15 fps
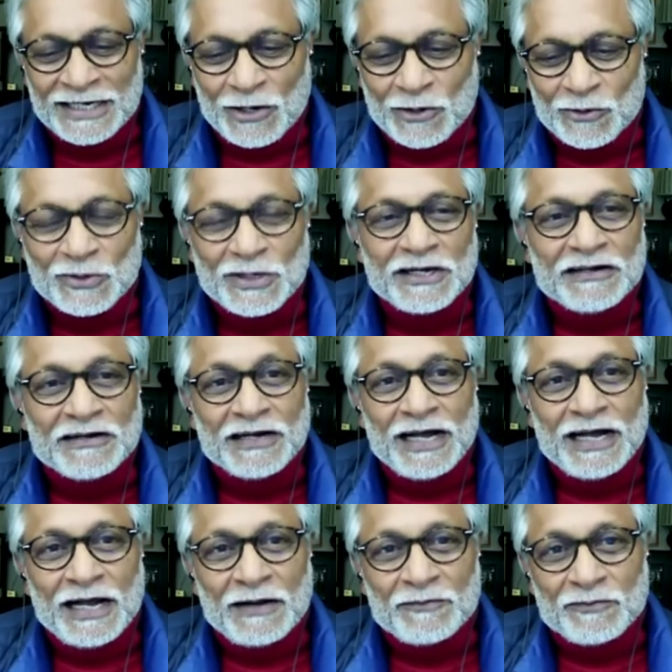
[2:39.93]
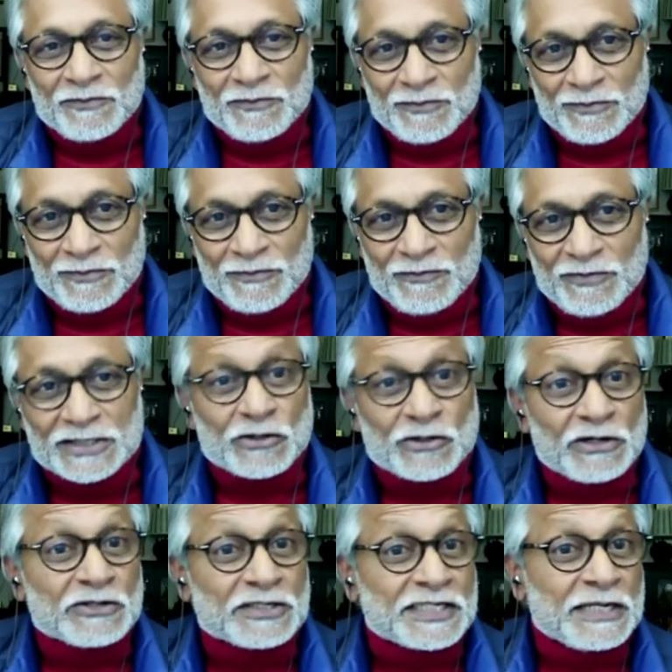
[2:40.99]
Now, um,
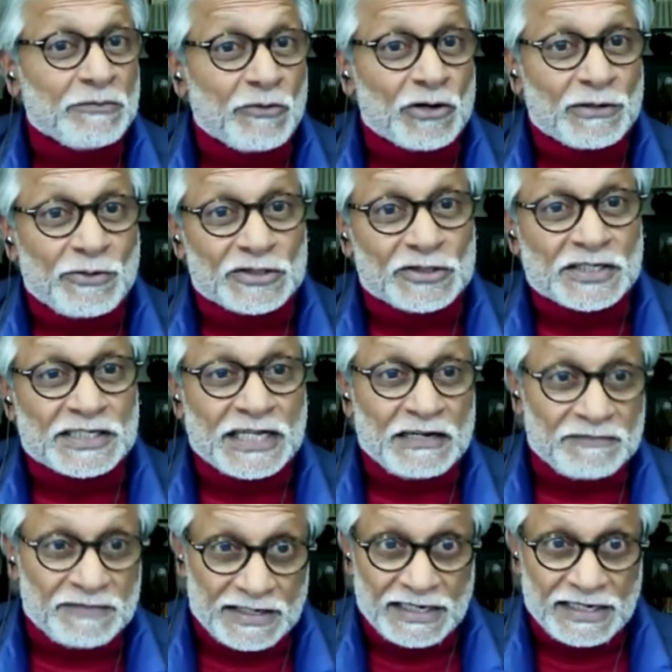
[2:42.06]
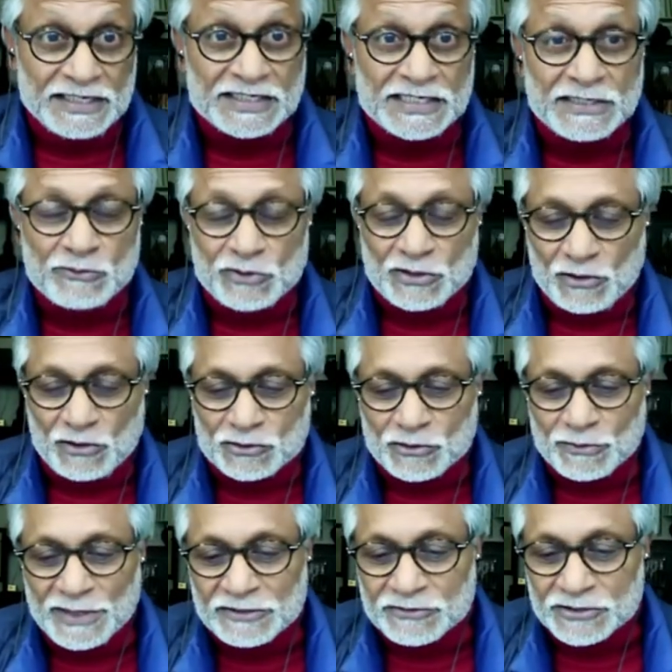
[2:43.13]
Victoria will say more about herself and Lindsay would
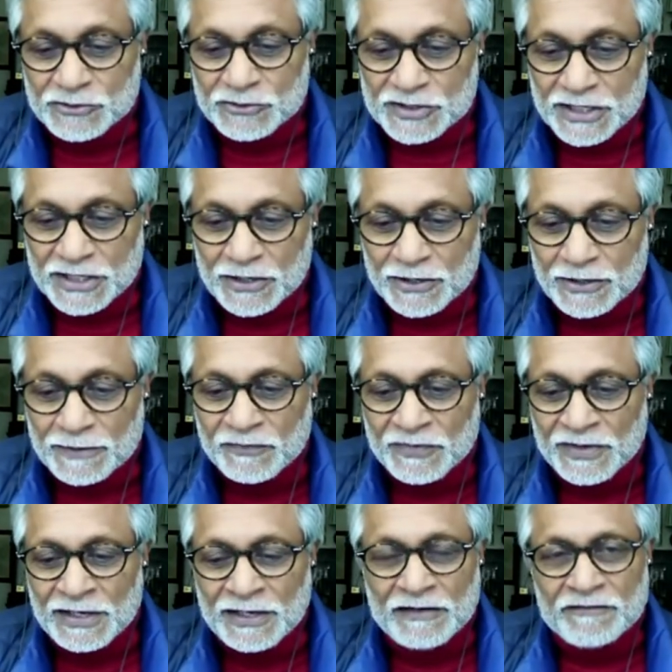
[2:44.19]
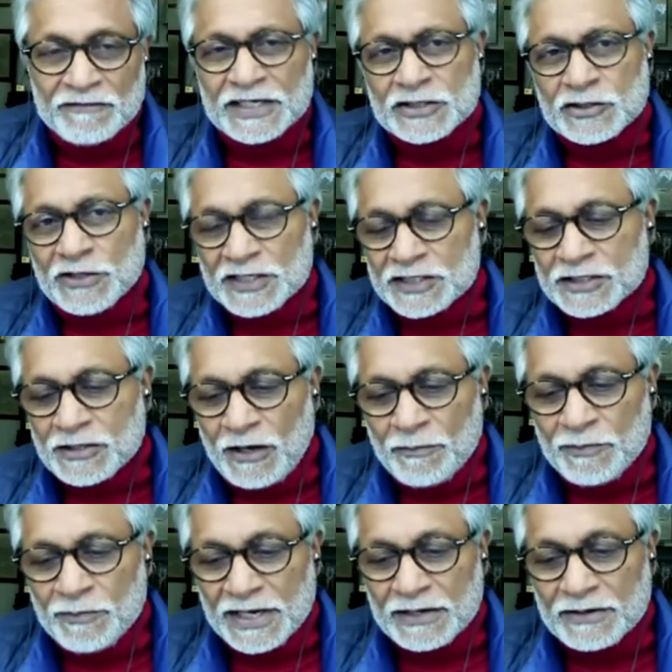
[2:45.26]
also be introducing her. Victoria's
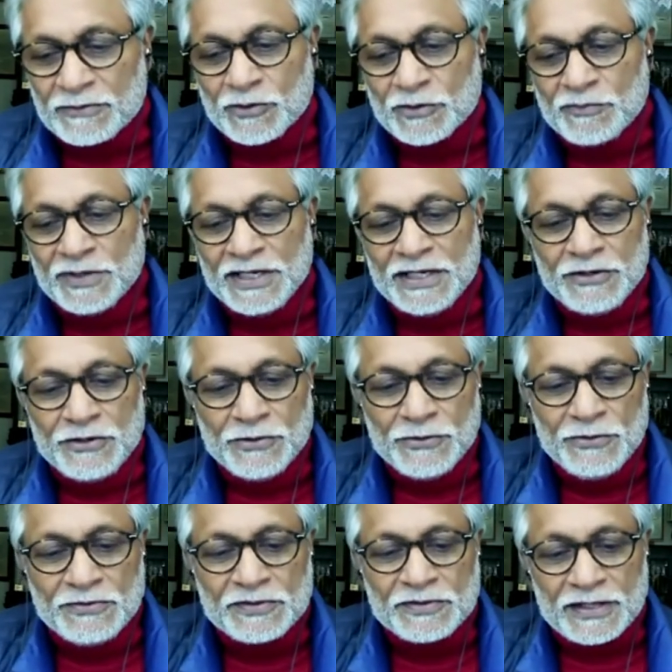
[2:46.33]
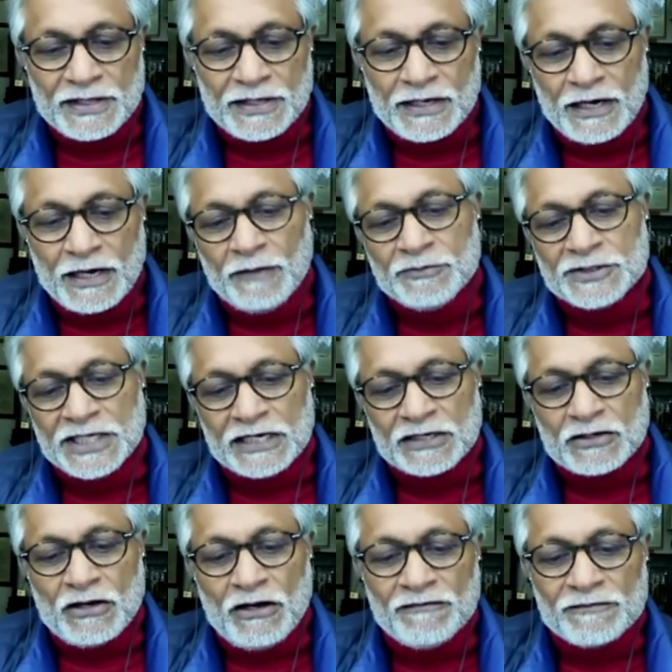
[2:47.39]
topic would be youth,
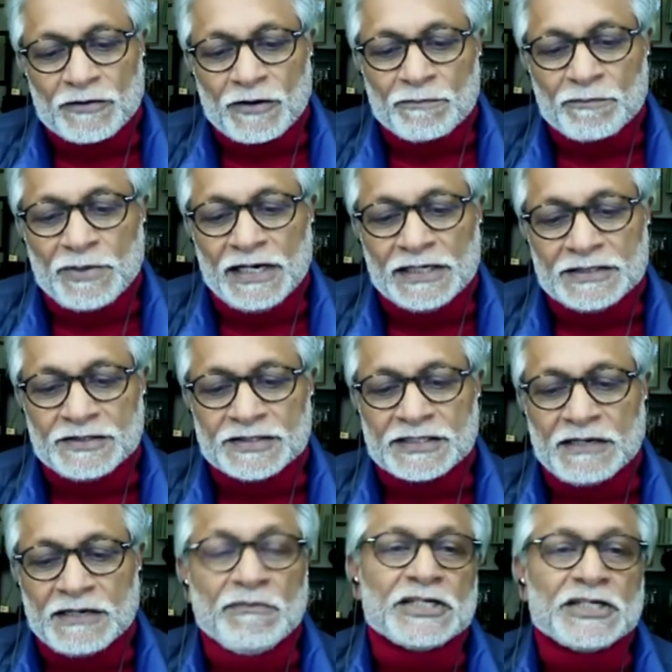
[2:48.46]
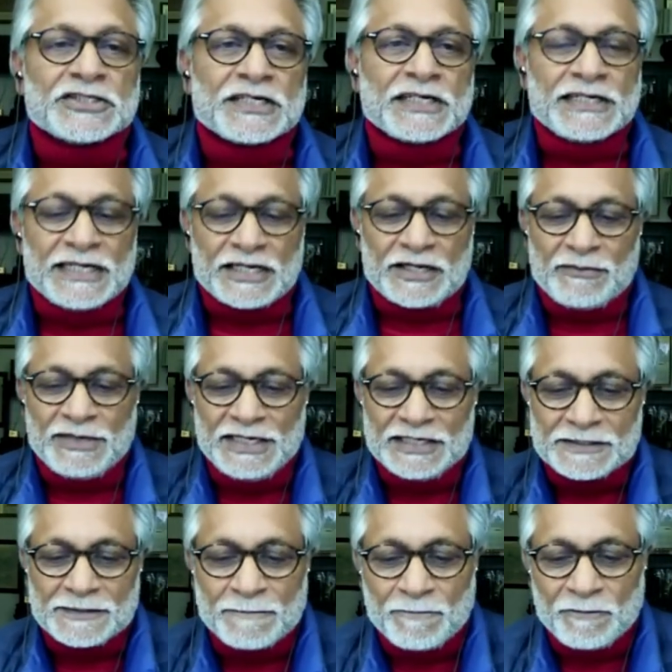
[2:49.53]
object of or partners in mission and
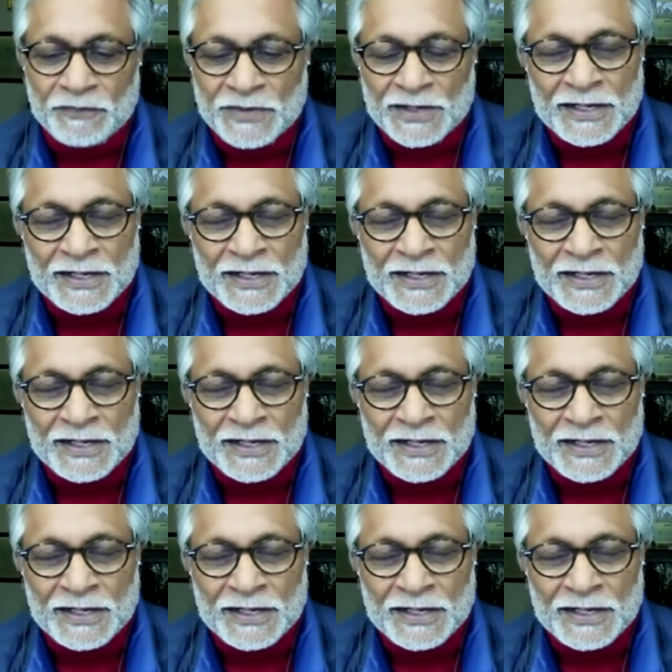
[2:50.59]
ecumenism.